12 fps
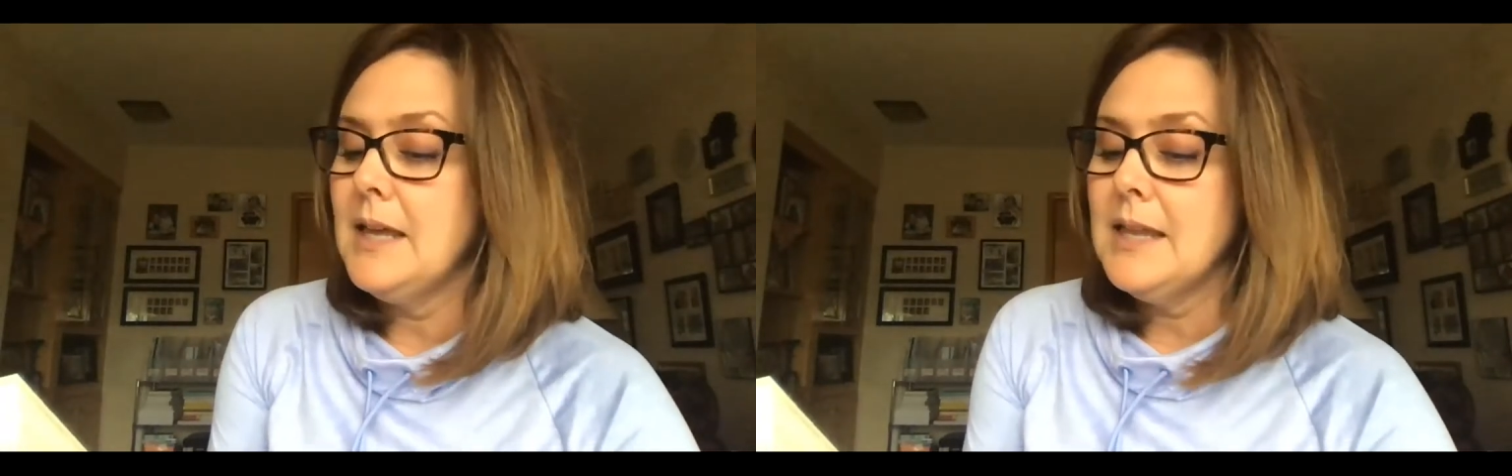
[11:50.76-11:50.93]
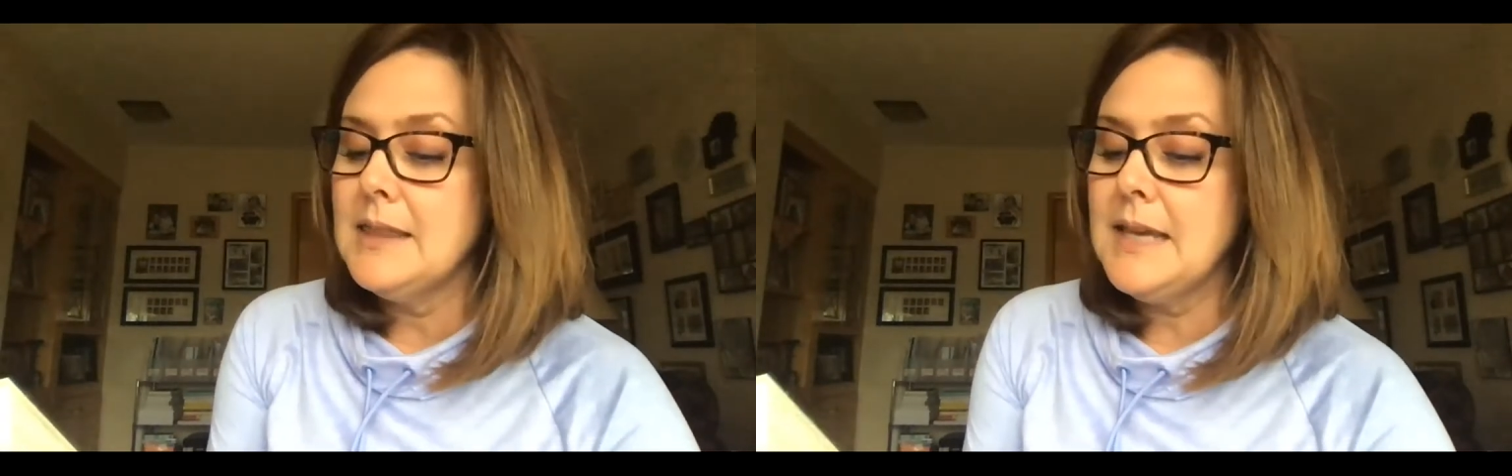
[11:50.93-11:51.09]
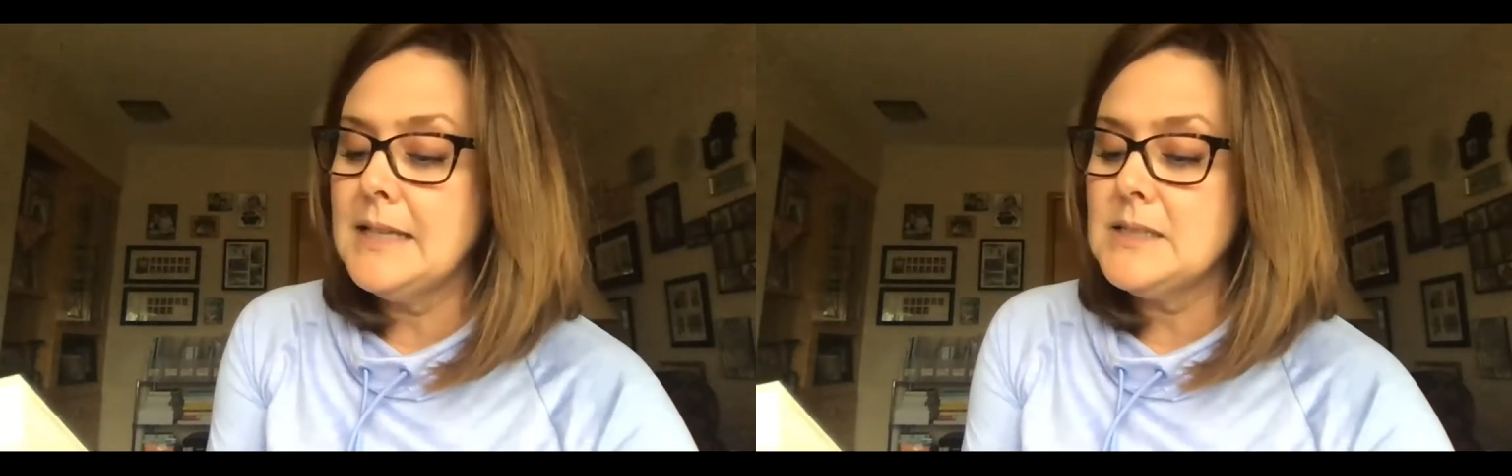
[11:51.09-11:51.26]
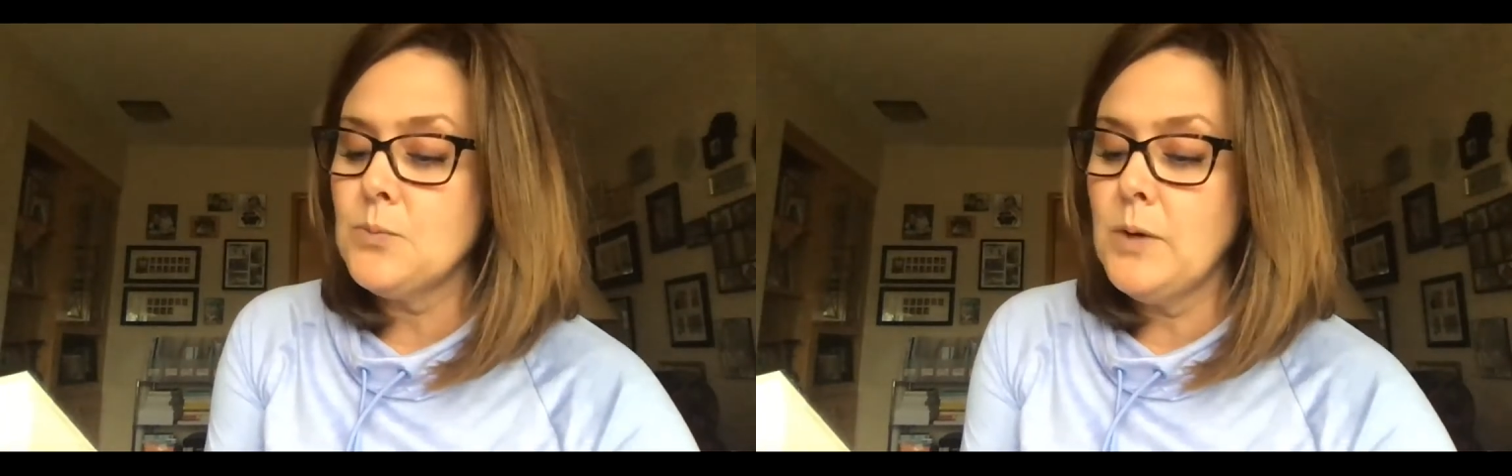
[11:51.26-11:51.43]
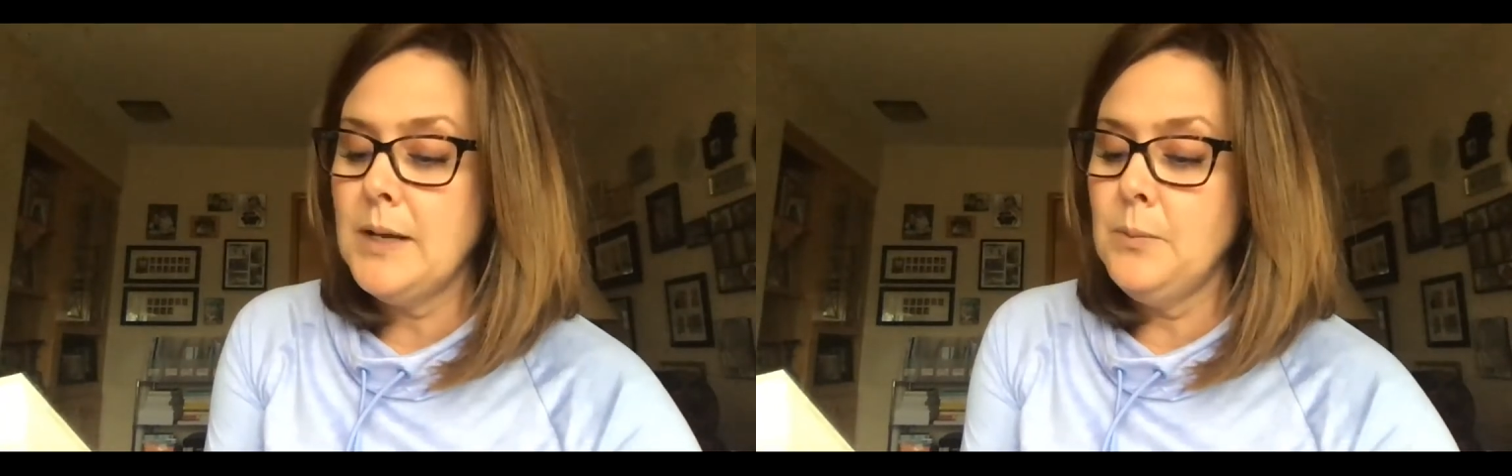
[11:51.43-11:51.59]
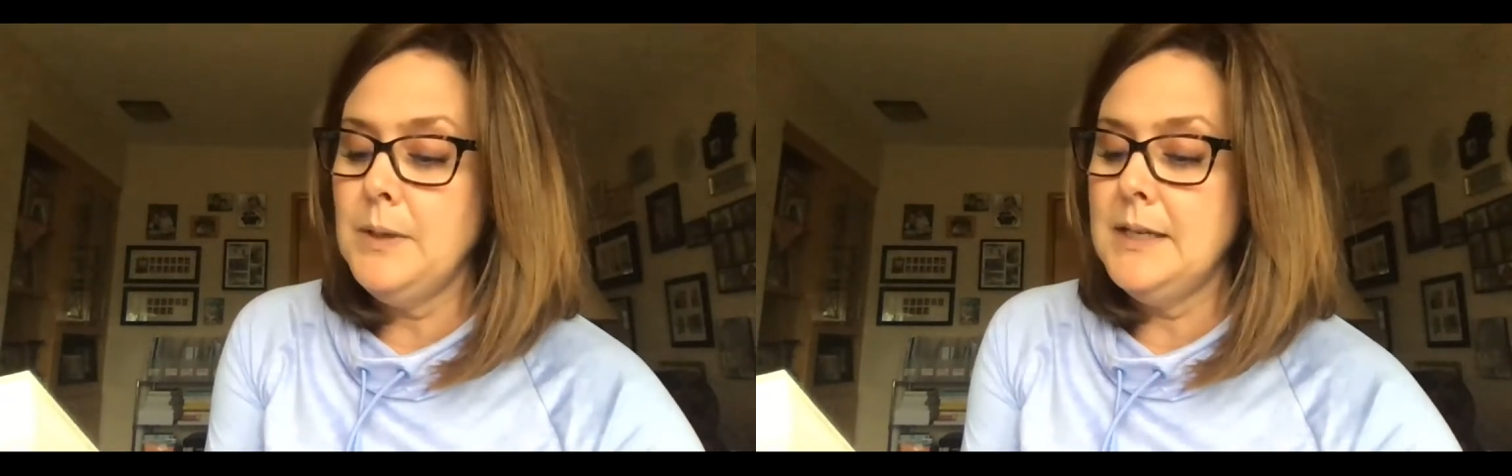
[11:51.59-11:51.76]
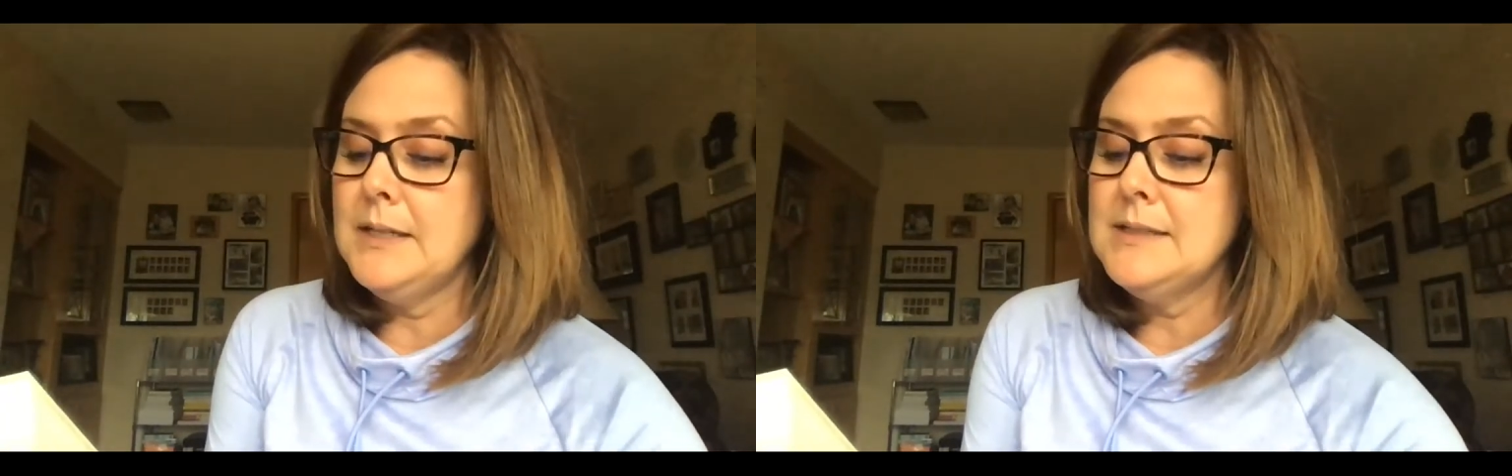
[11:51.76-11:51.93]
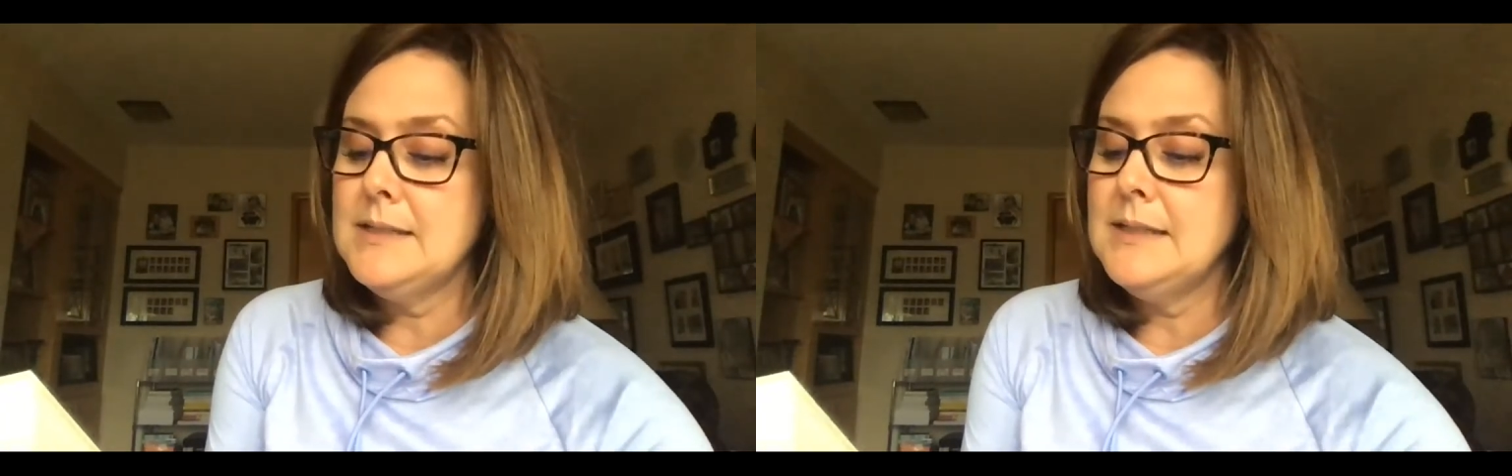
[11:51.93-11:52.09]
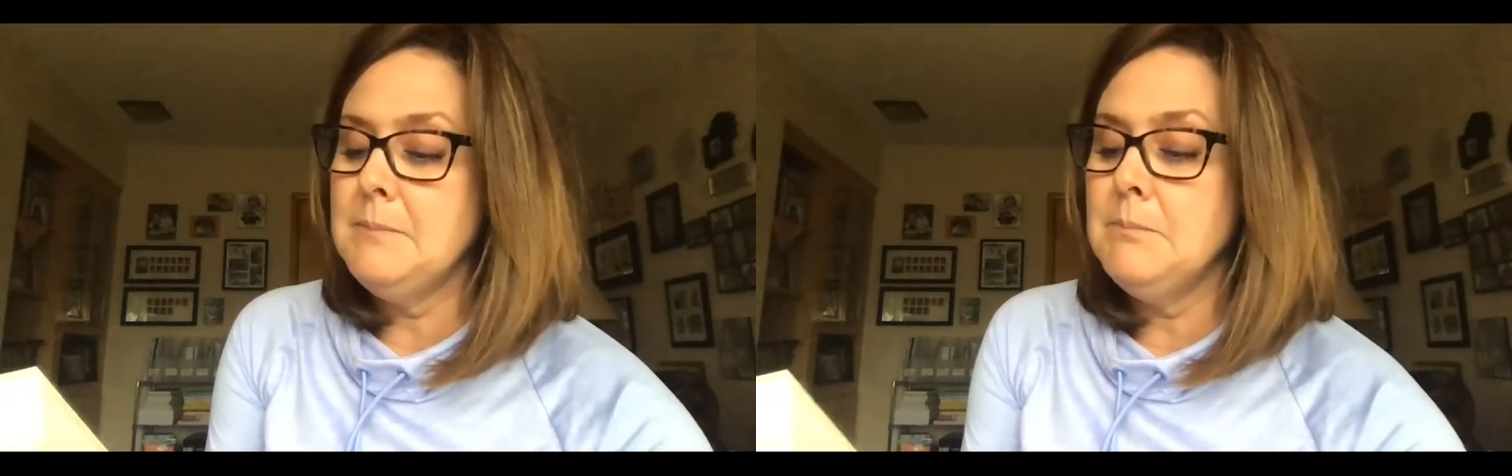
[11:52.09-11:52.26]
That's why we can
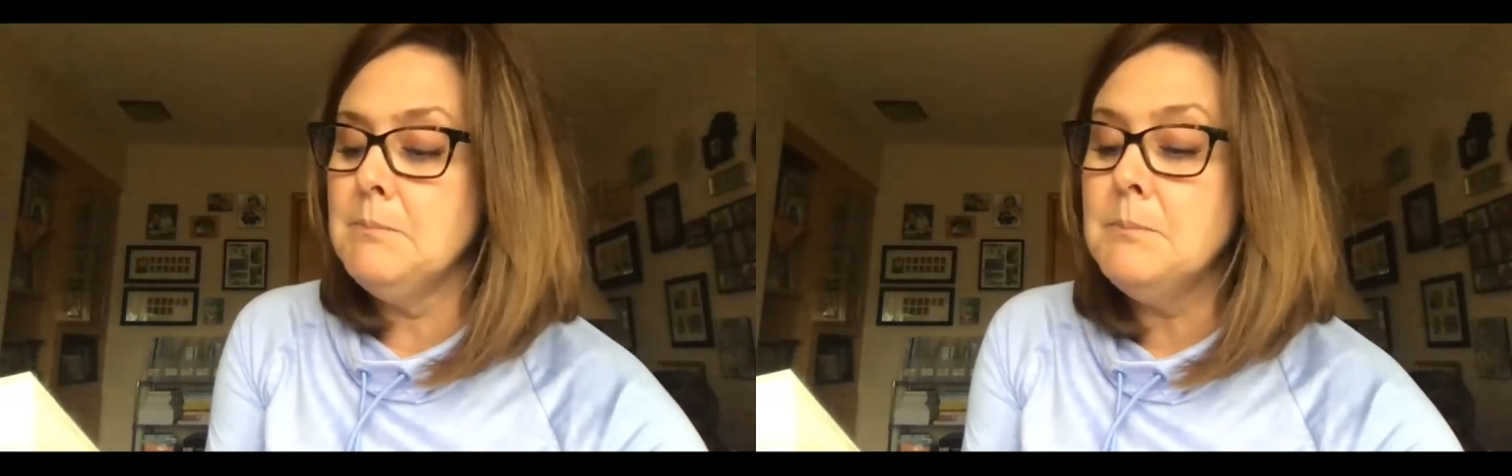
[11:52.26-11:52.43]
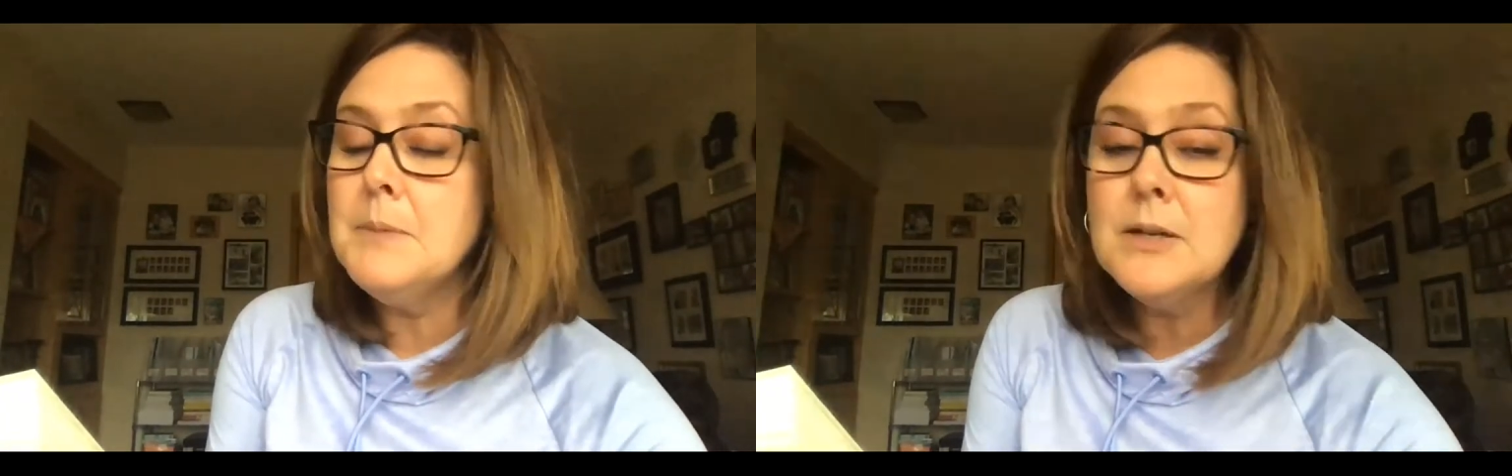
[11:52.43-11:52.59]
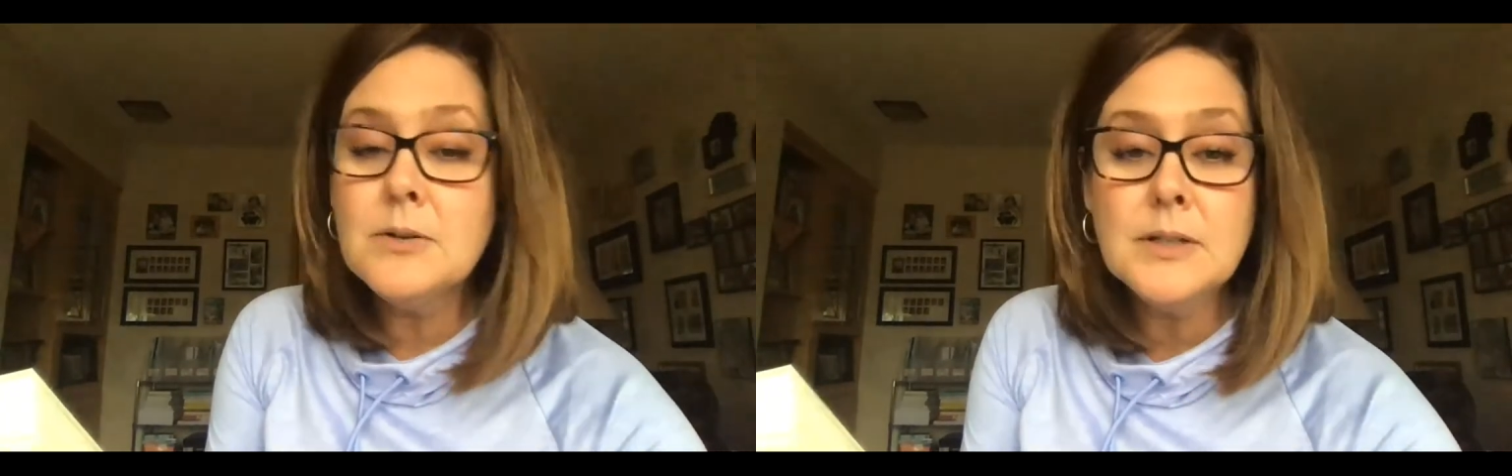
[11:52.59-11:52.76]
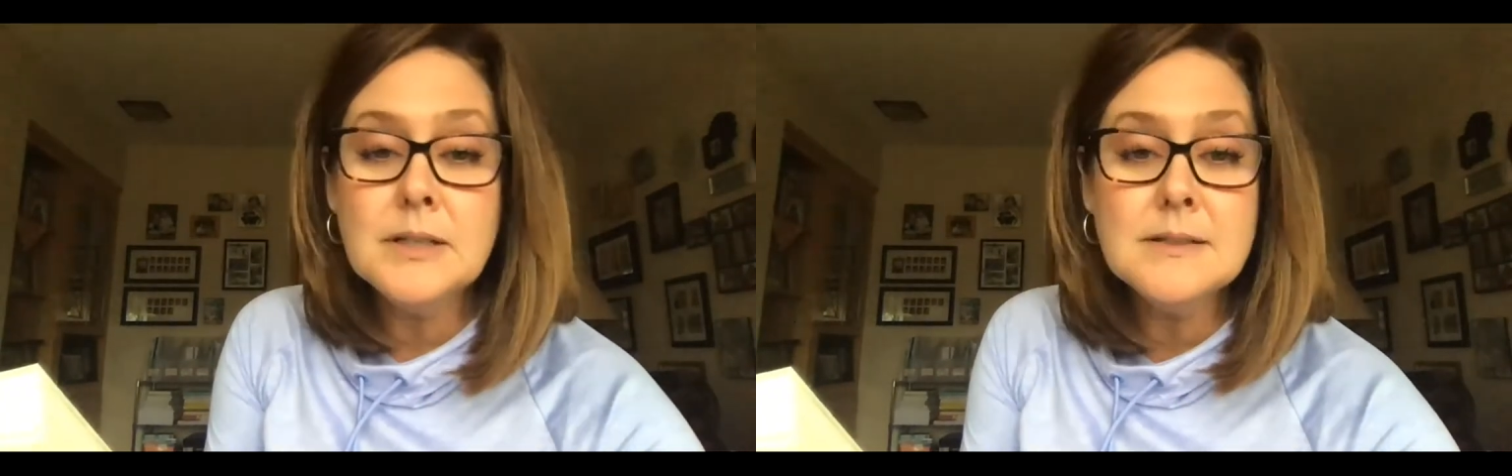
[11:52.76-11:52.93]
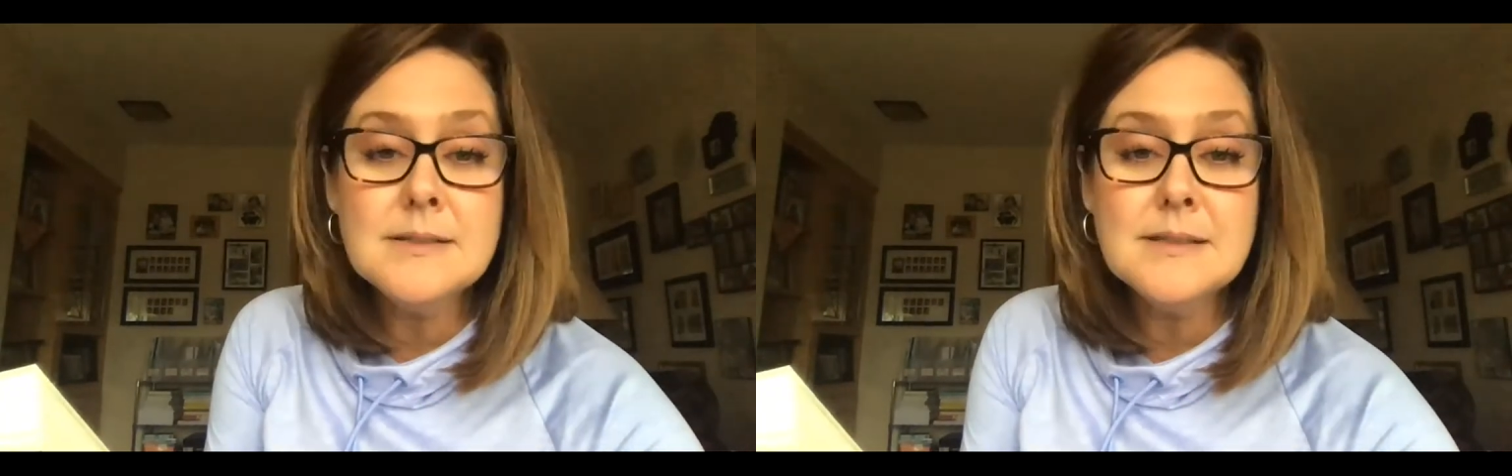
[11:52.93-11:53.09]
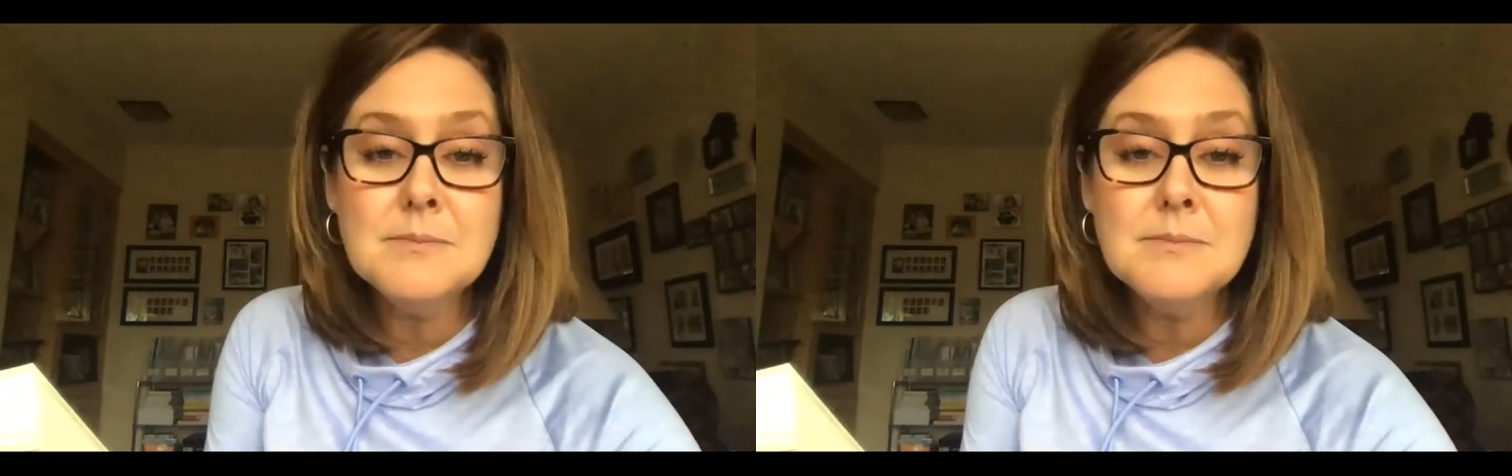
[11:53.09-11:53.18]
see millions